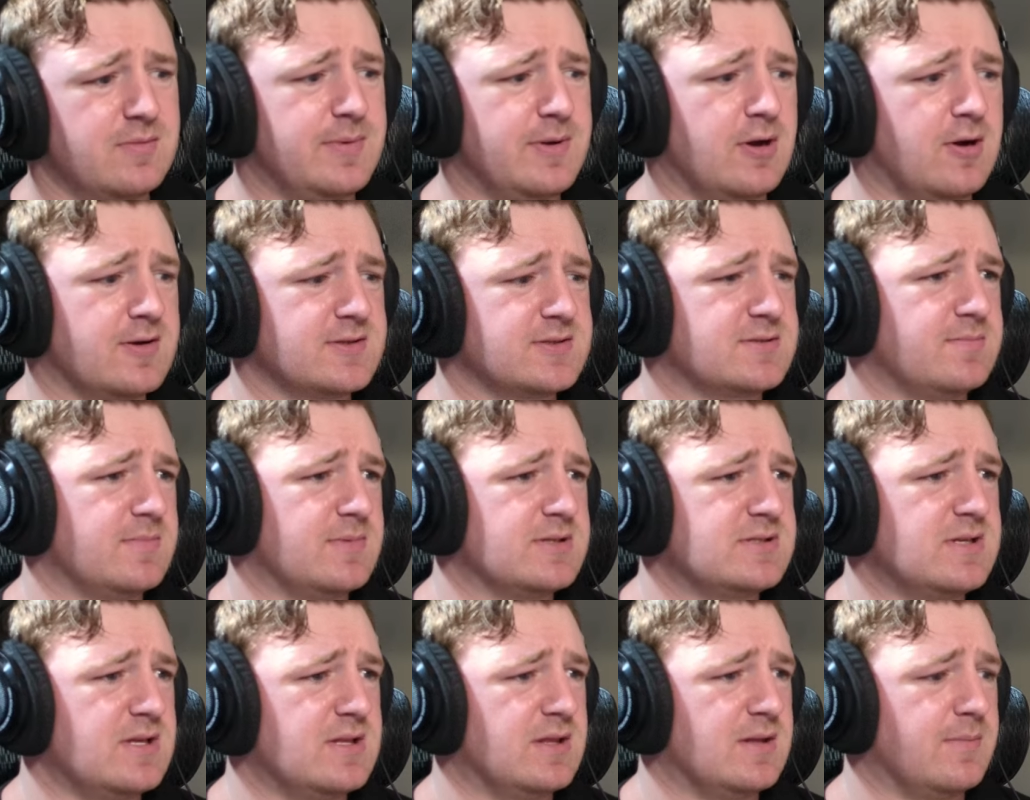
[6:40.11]
It'd be awesome to
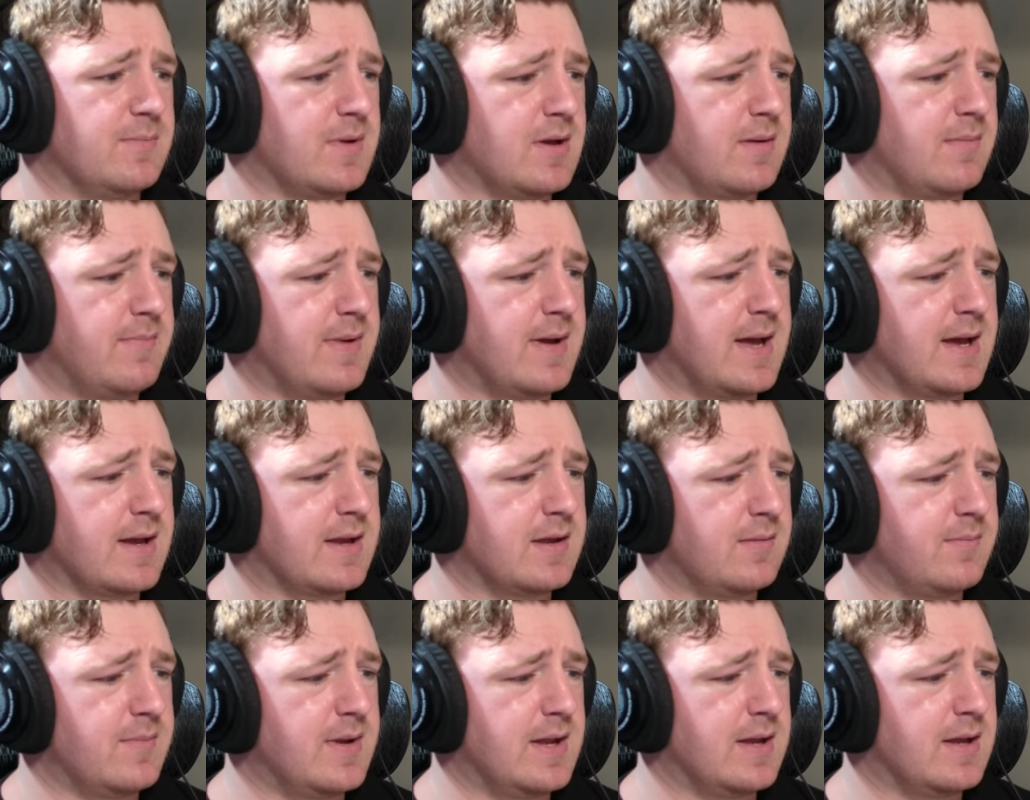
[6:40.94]
see them come
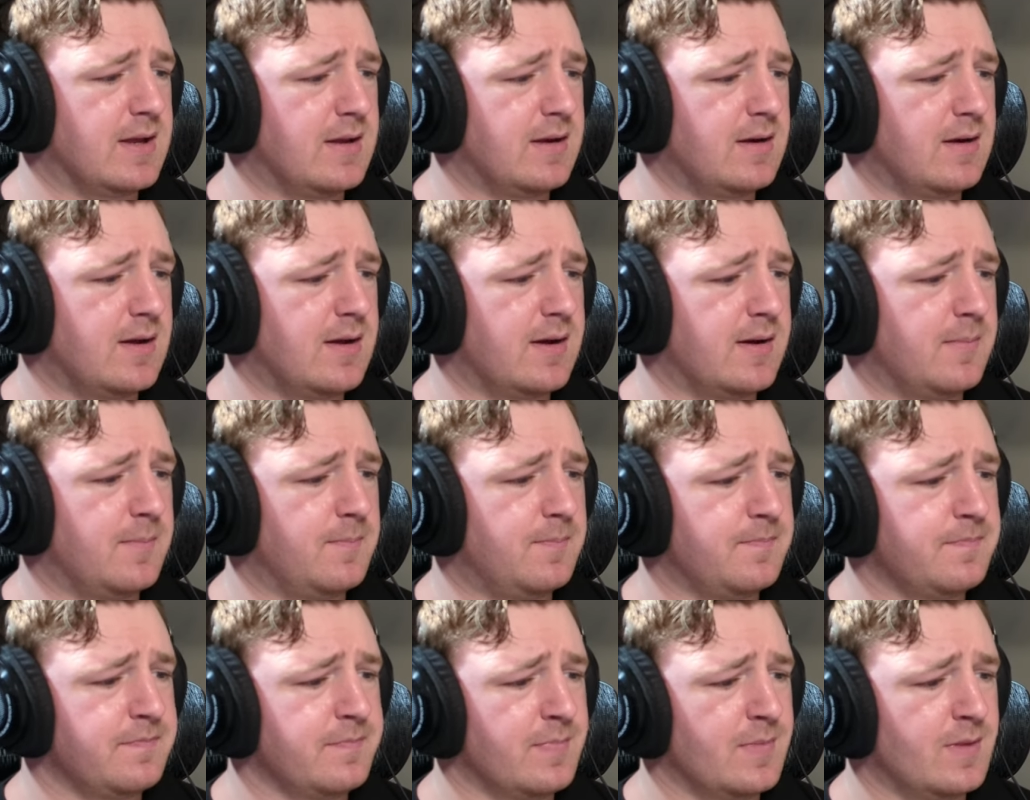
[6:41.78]
back and make it.
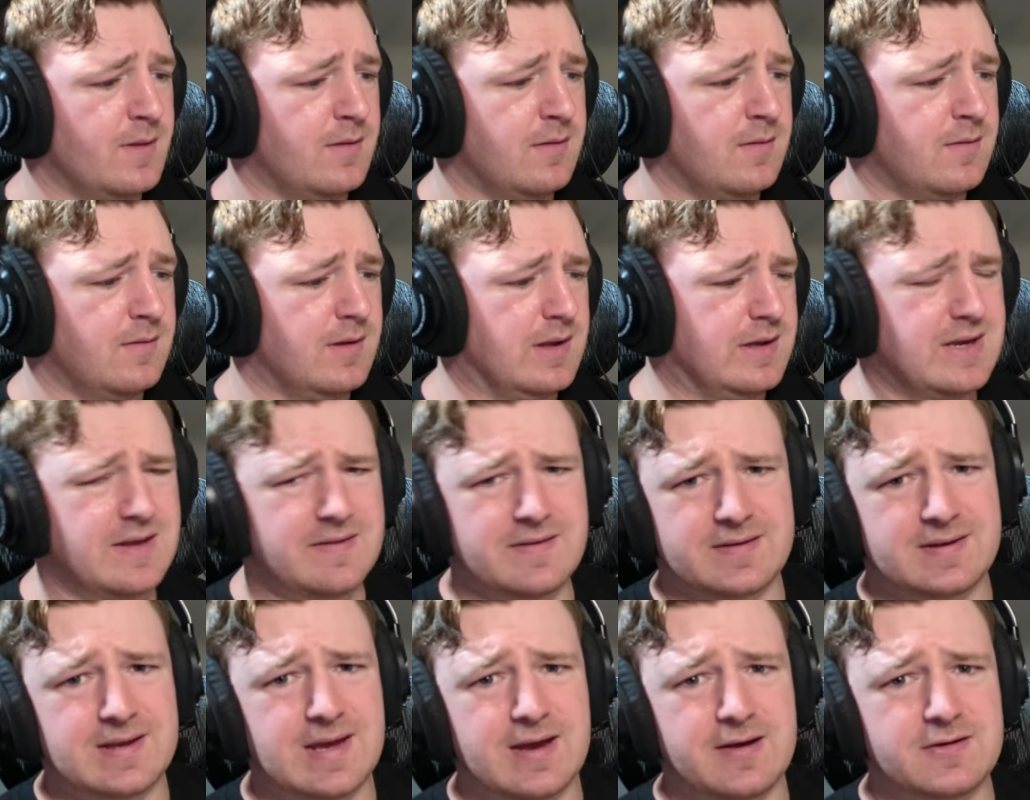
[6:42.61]
Um, and yeah,
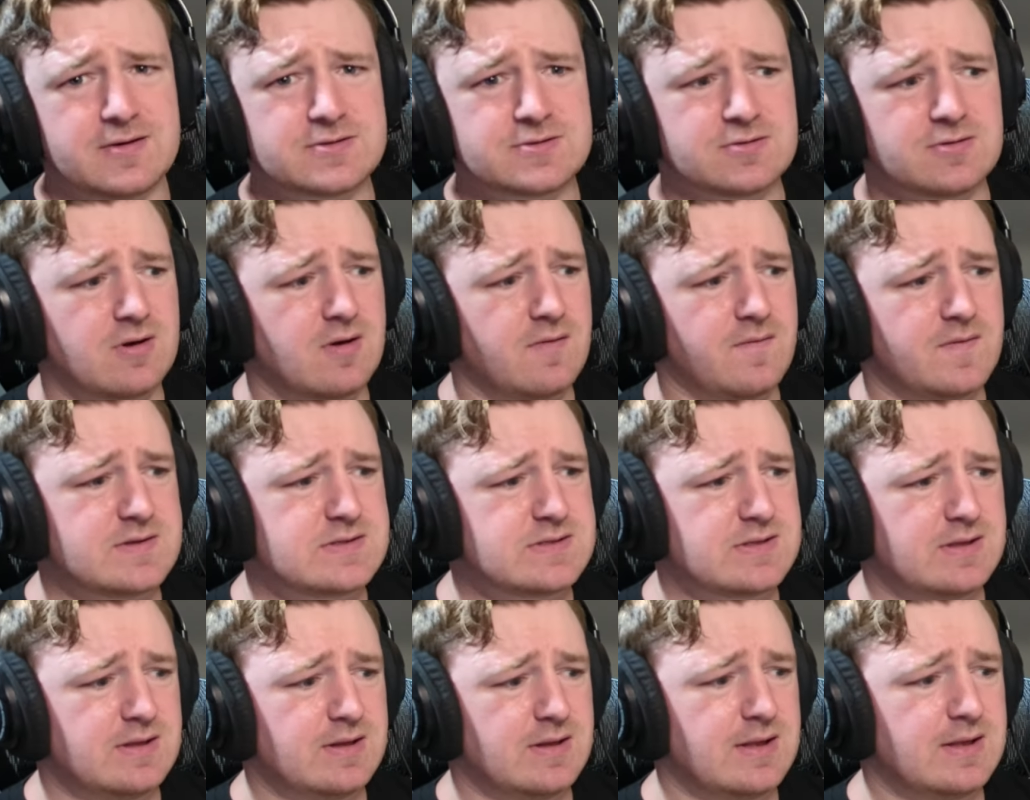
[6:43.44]
the Tigers are
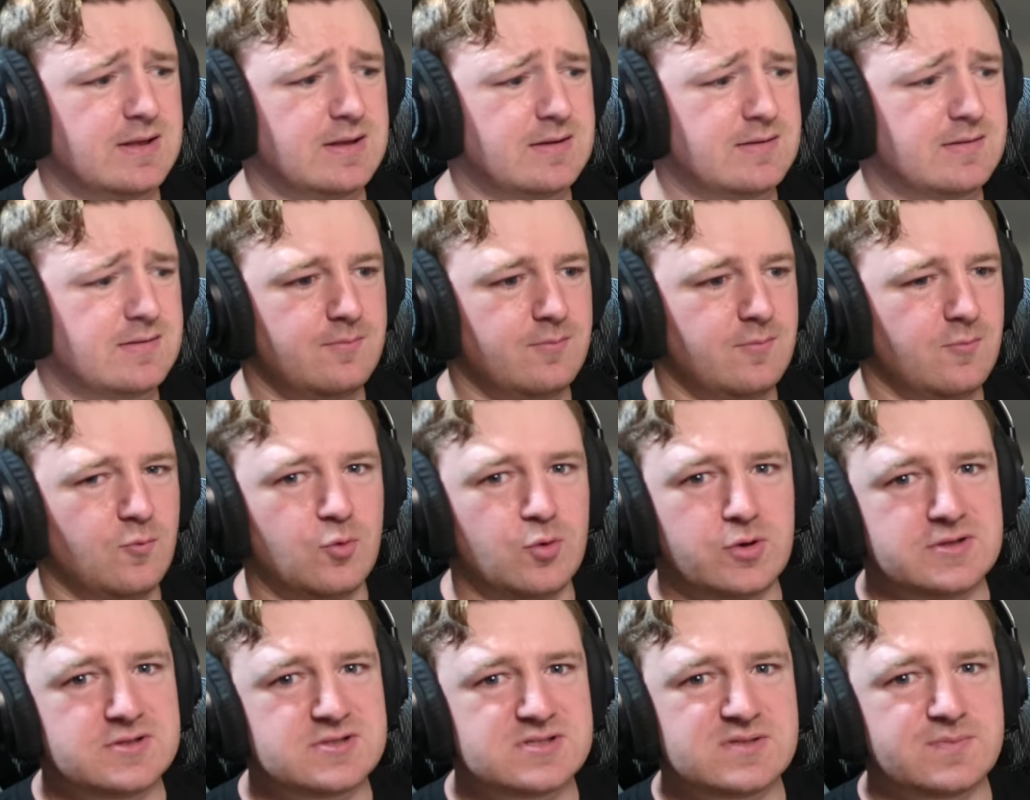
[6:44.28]
obviously like
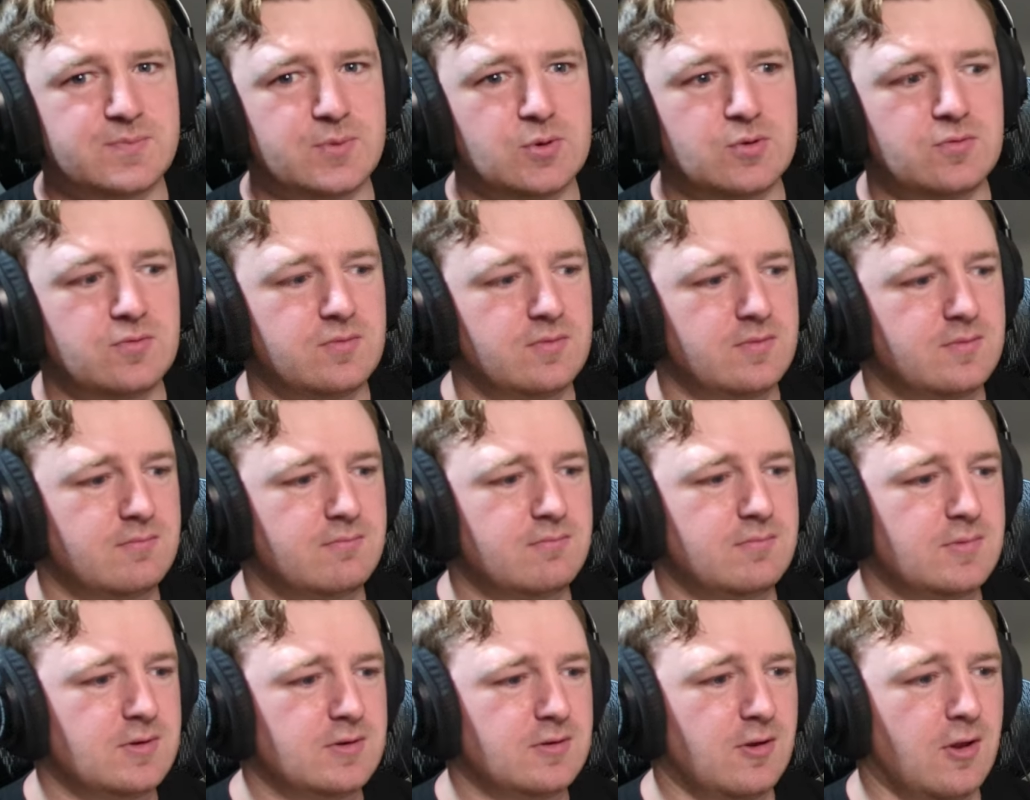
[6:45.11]
wooden spoon
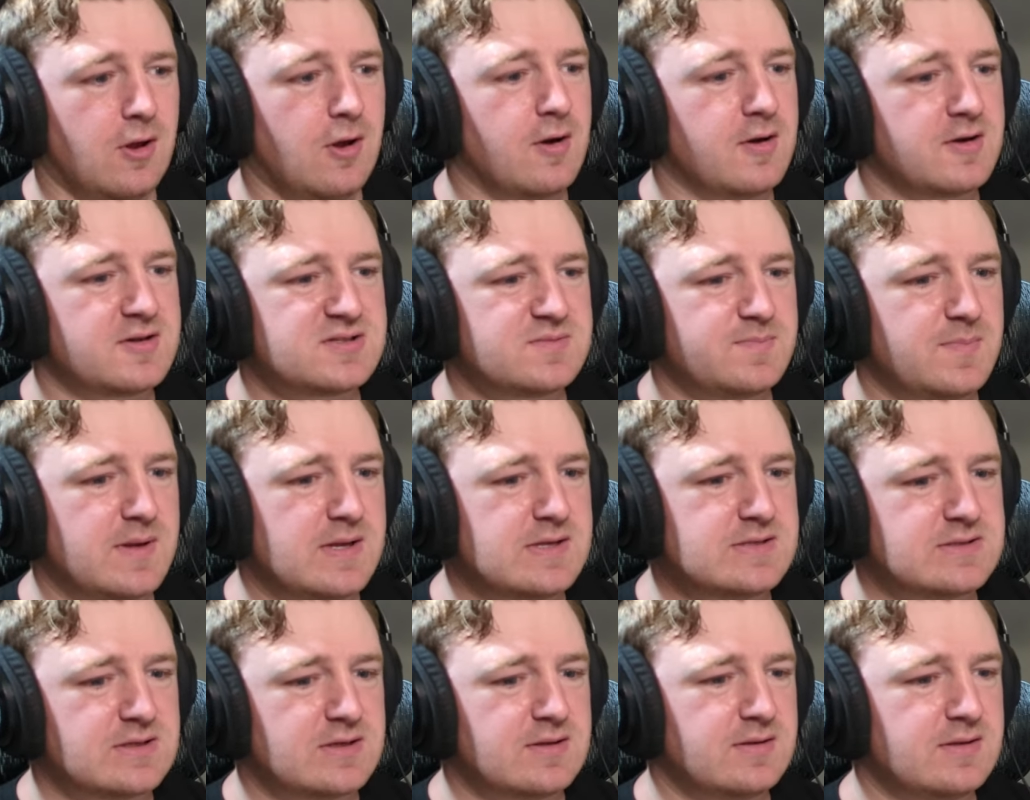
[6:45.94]
locks
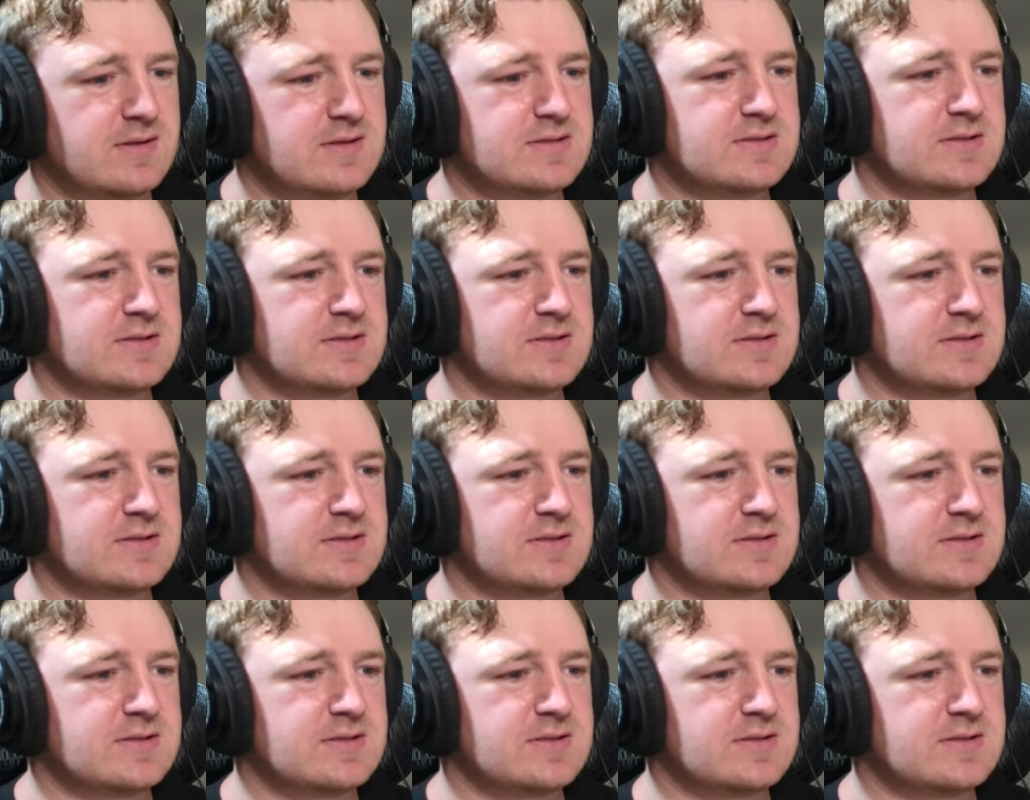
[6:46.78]
basically.